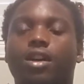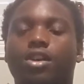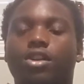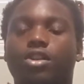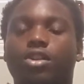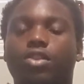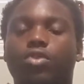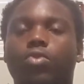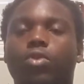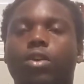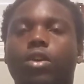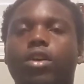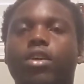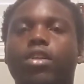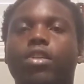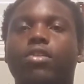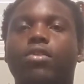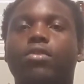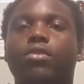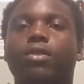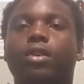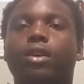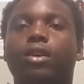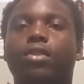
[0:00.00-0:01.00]

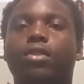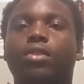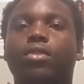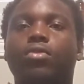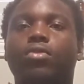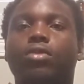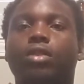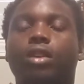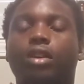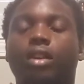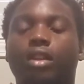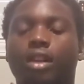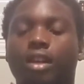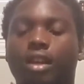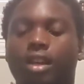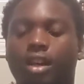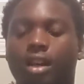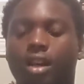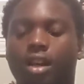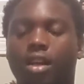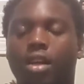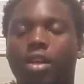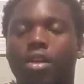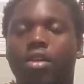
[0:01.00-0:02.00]
strange, they
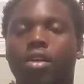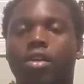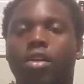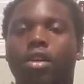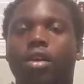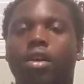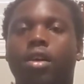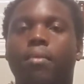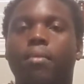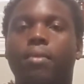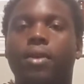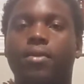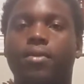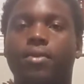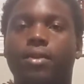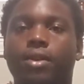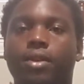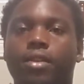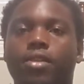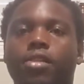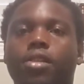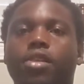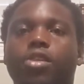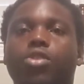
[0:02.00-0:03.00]
call it. I mean, what
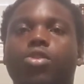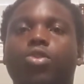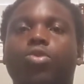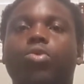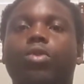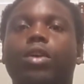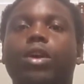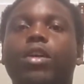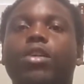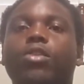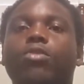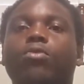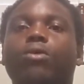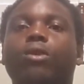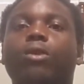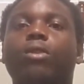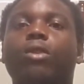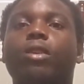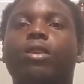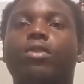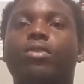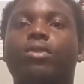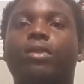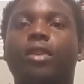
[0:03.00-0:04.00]
is a strange
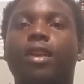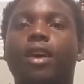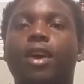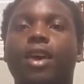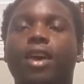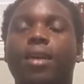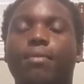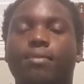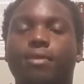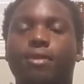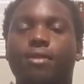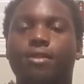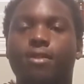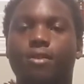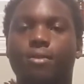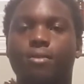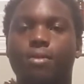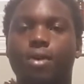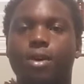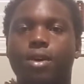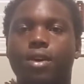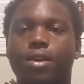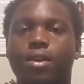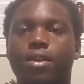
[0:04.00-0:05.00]
work that's gonna happen here,
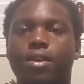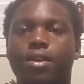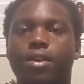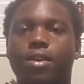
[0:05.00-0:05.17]
man?